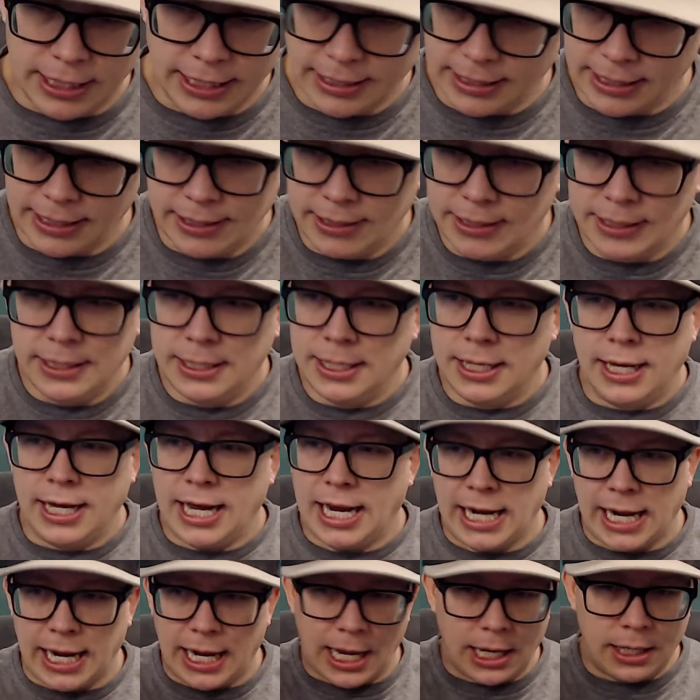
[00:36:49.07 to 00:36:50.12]
I
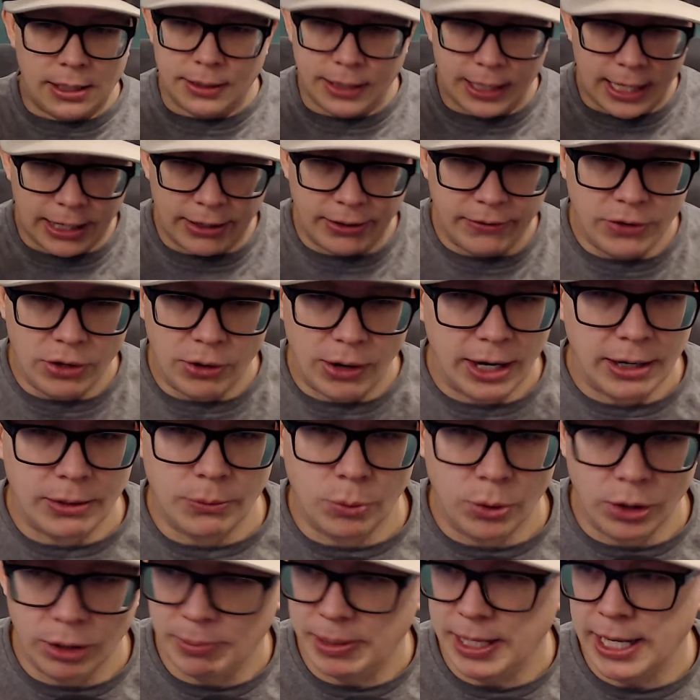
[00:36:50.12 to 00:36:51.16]
don't even know
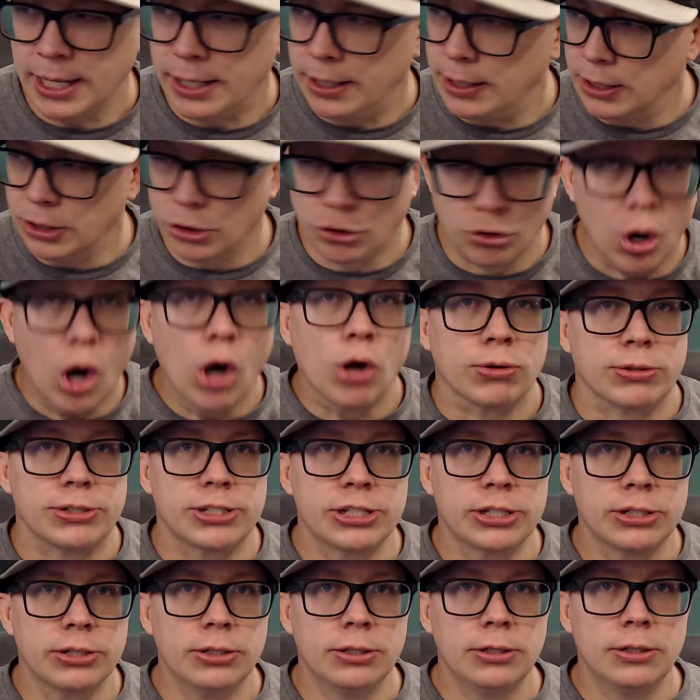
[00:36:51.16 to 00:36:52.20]
where to begin.
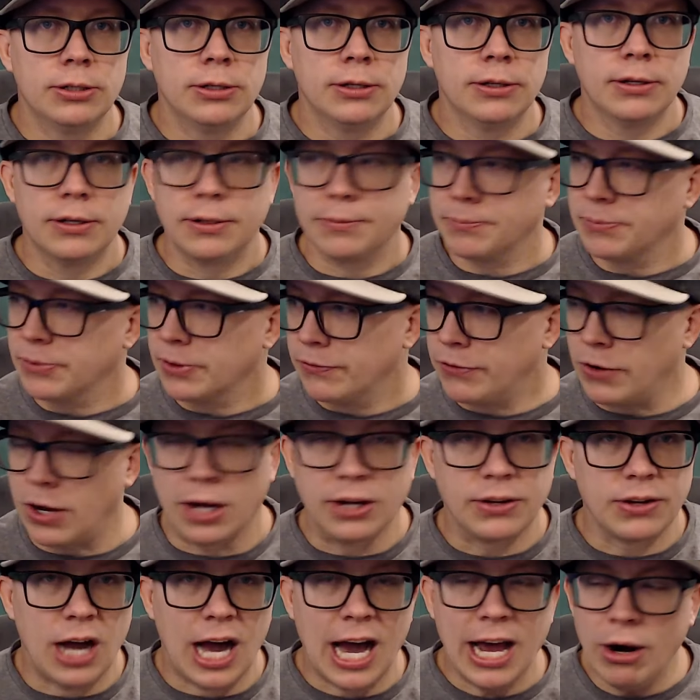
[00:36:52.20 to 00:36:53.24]
Gross.
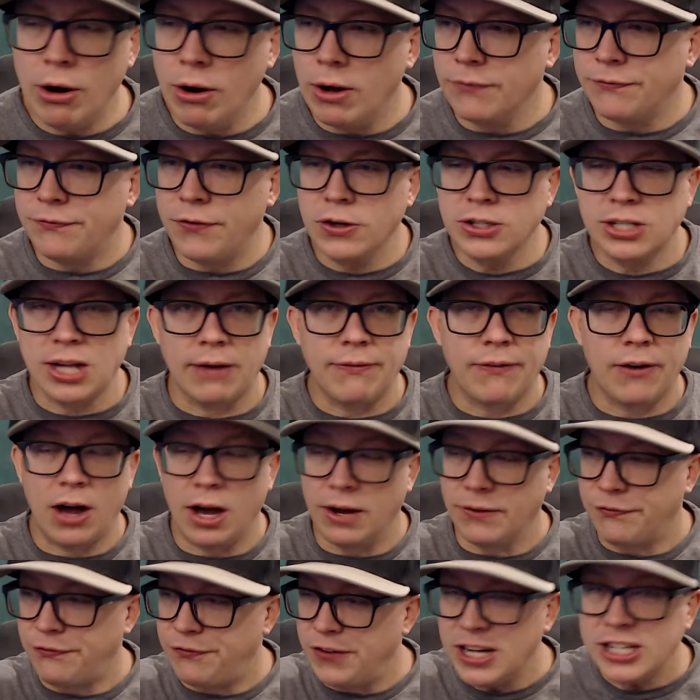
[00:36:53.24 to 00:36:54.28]

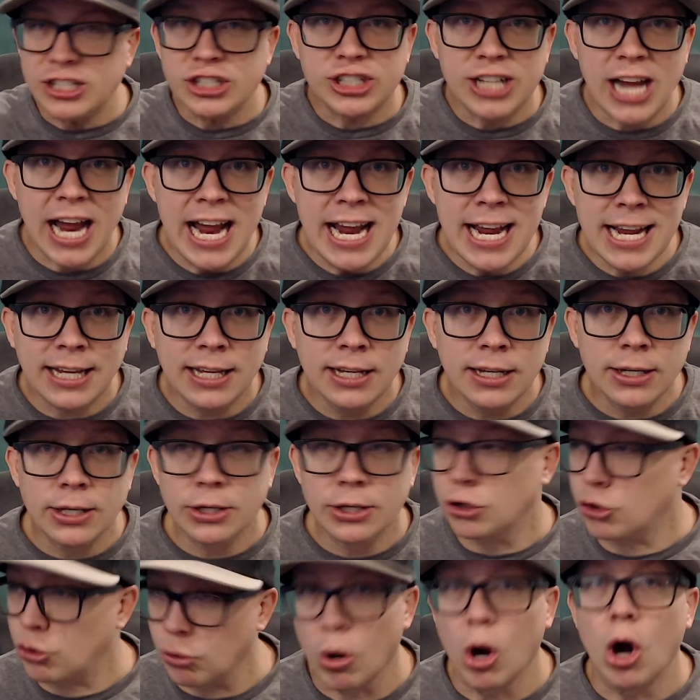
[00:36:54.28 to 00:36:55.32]
A fish tank?
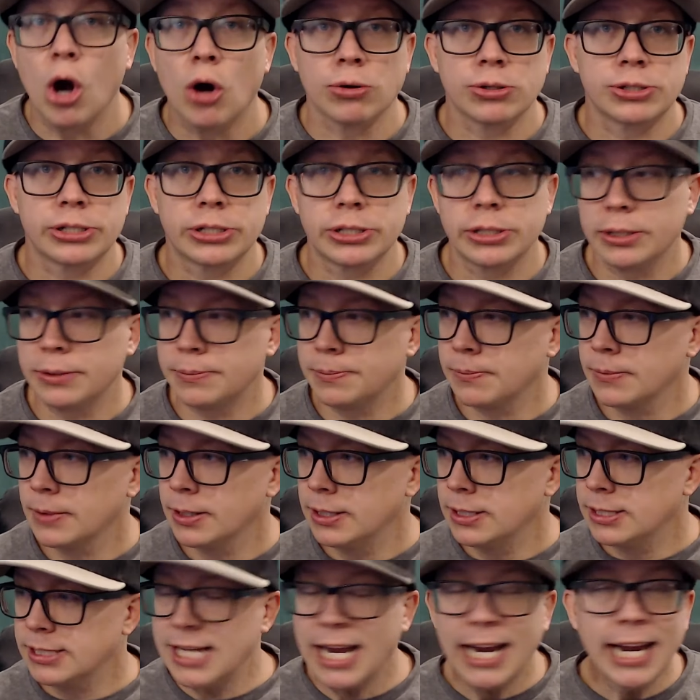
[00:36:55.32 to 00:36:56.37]
Gross.
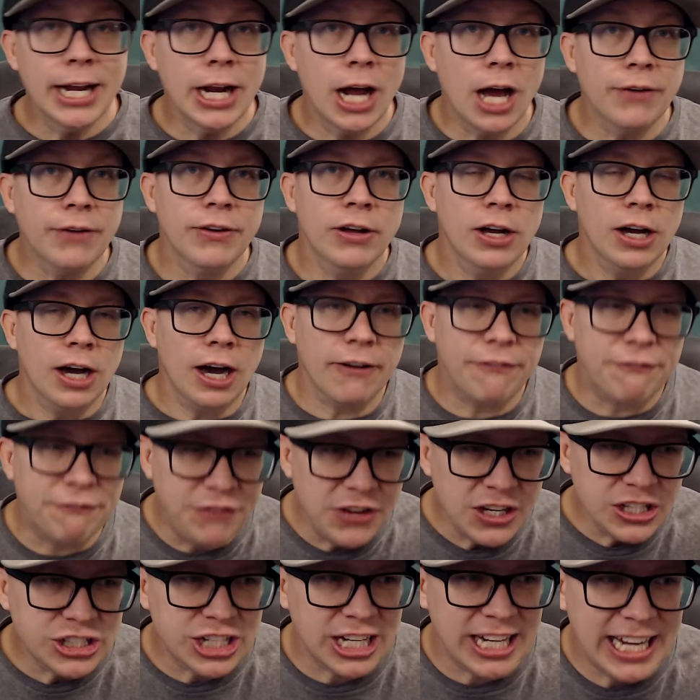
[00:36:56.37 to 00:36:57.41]
Second off, a
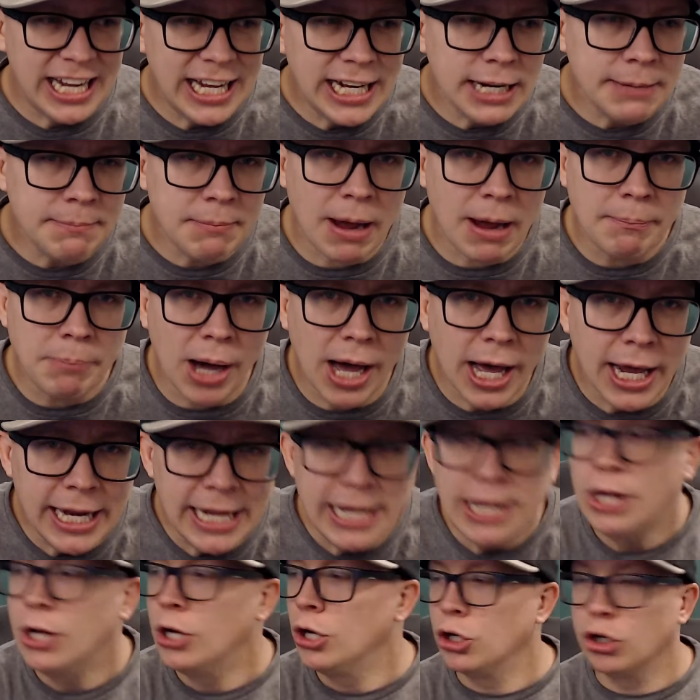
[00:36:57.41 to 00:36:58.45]
fish eating my
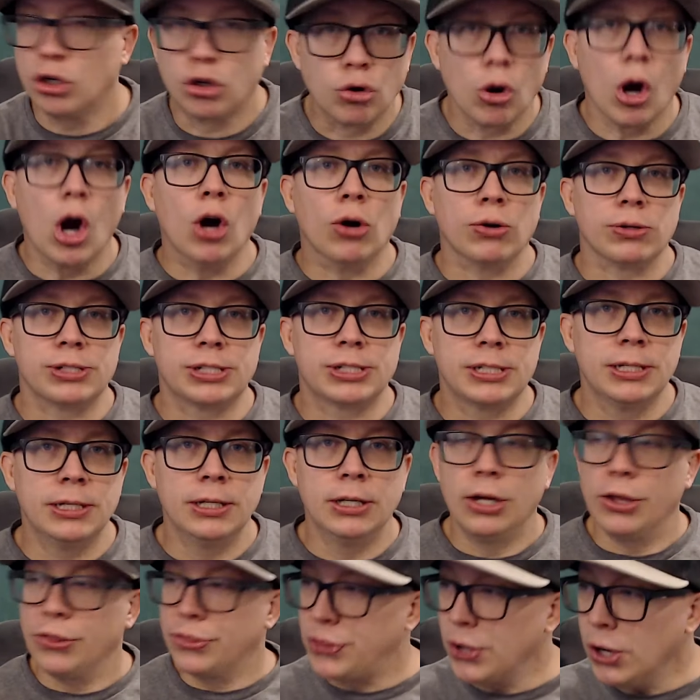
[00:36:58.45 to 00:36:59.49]
body? Gross.
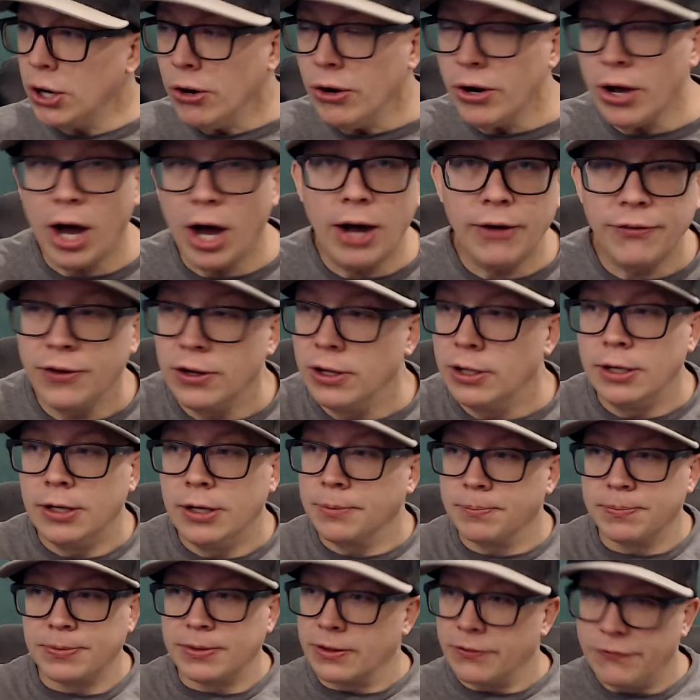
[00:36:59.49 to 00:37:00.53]
Third off,
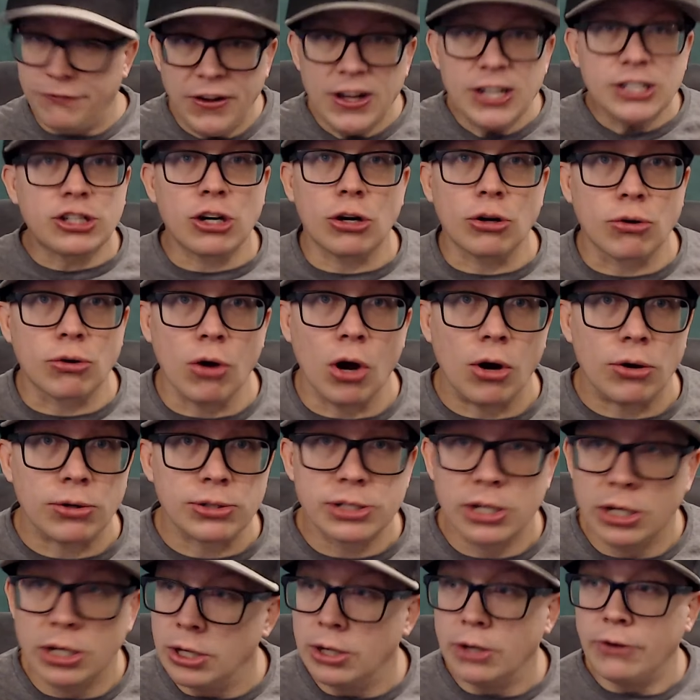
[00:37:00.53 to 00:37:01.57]
fish are
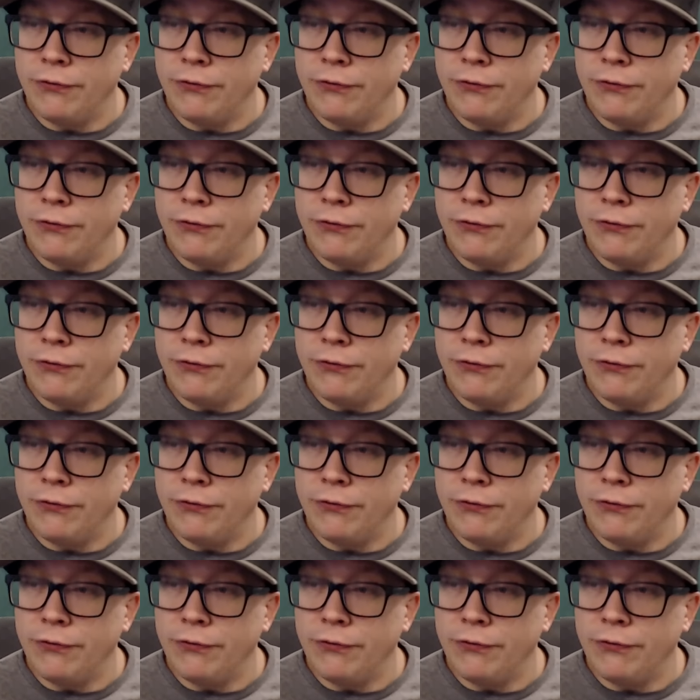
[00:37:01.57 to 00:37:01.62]
gross.